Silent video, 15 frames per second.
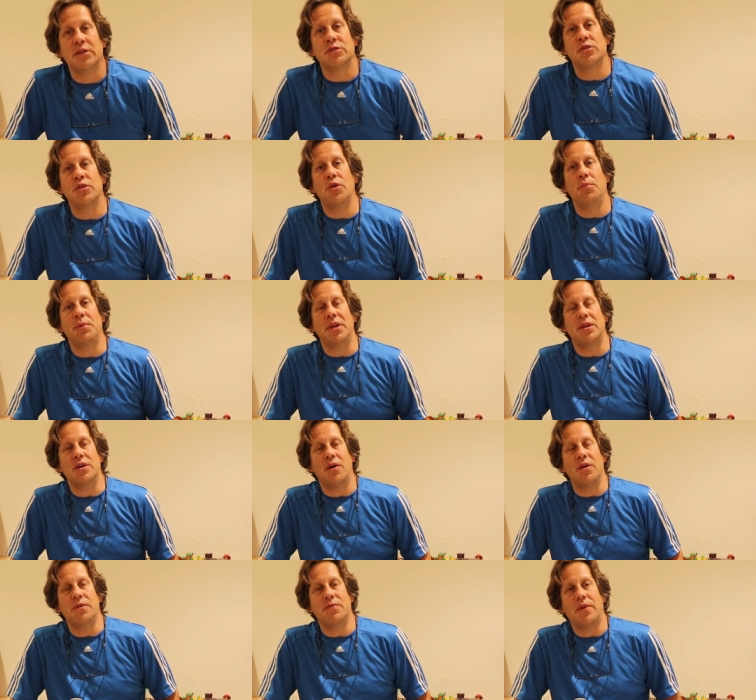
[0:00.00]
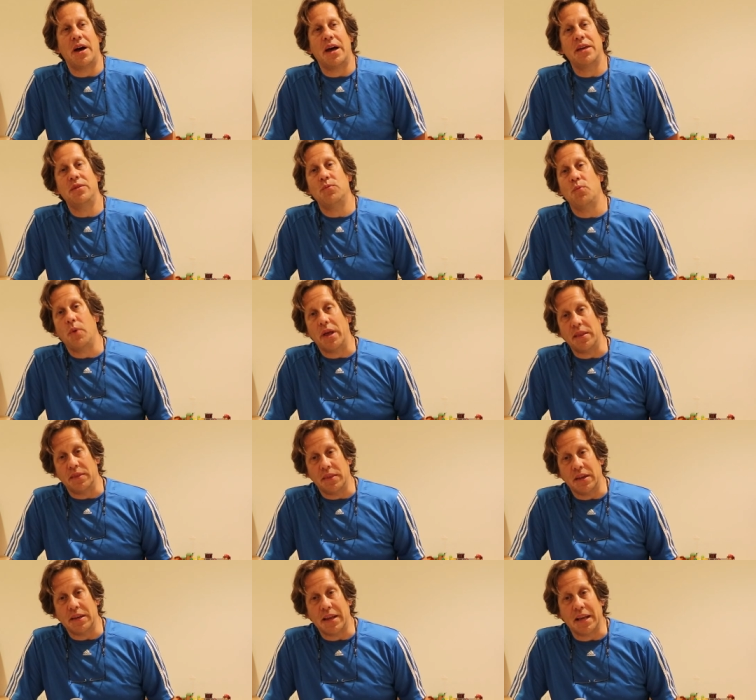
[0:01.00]
so you'll be notified
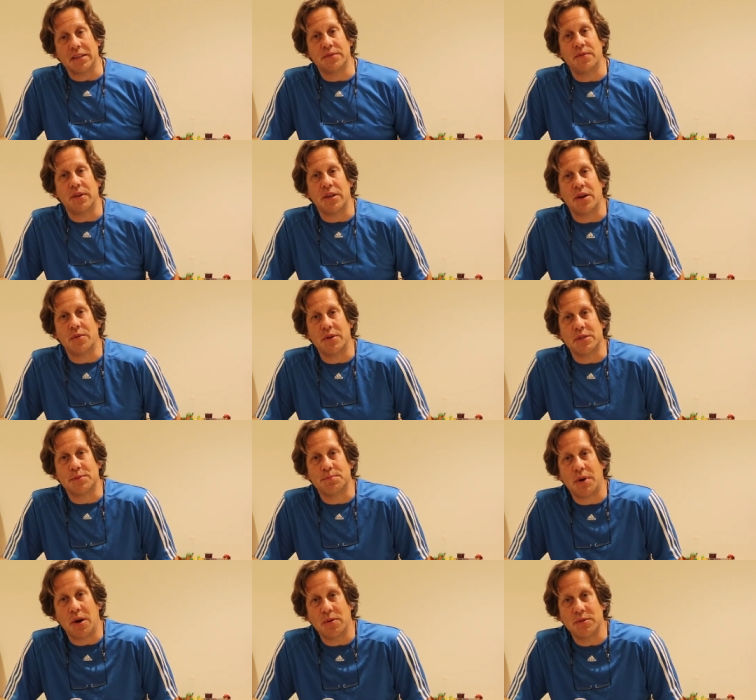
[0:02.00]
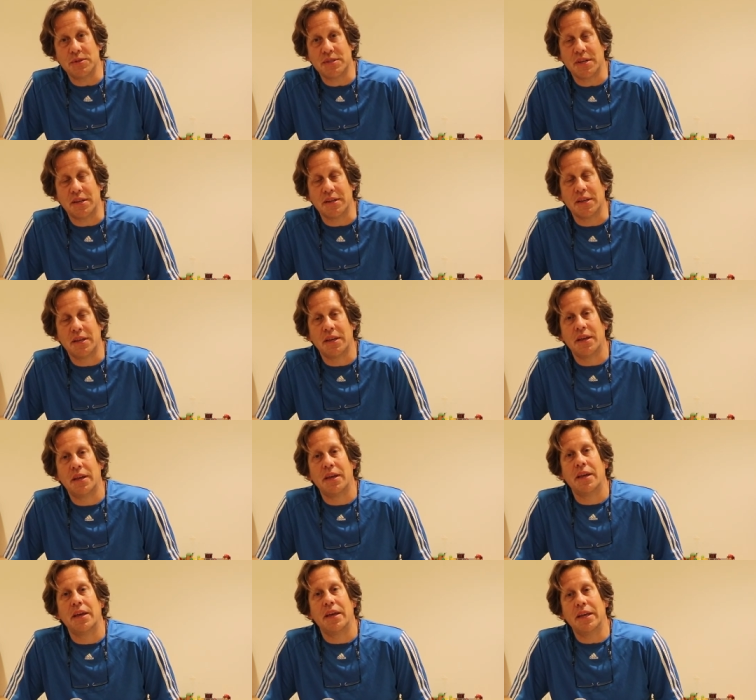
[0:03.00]
when the next video is posted.
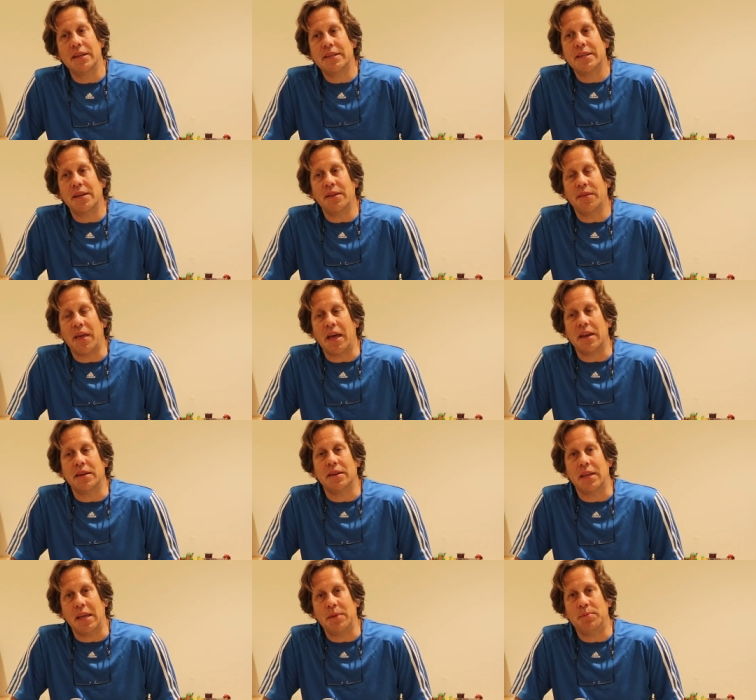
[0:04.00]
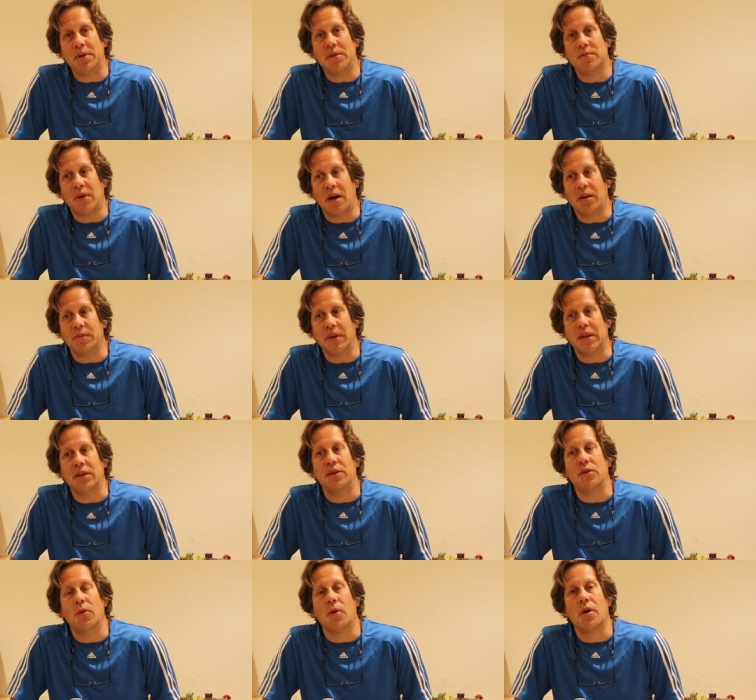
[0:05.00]
Until then, keep
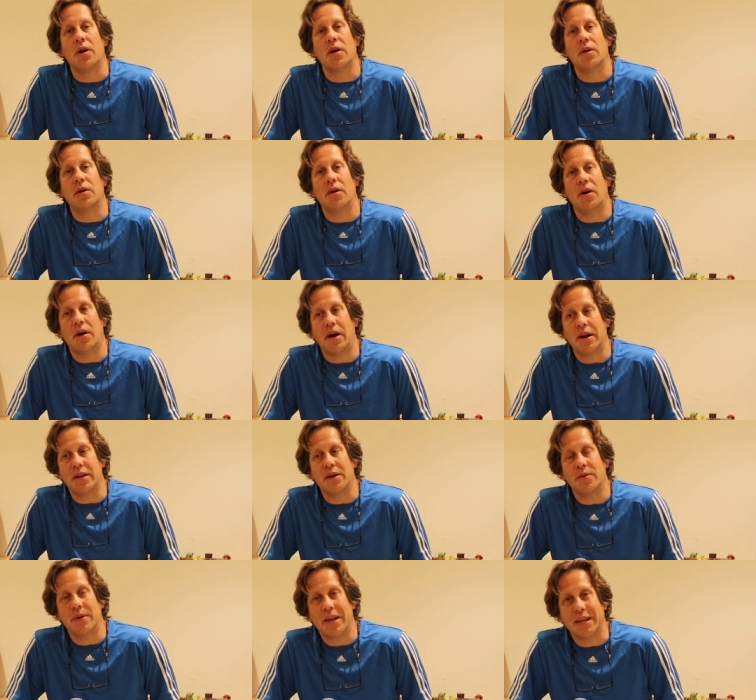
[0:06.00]
evolving your audio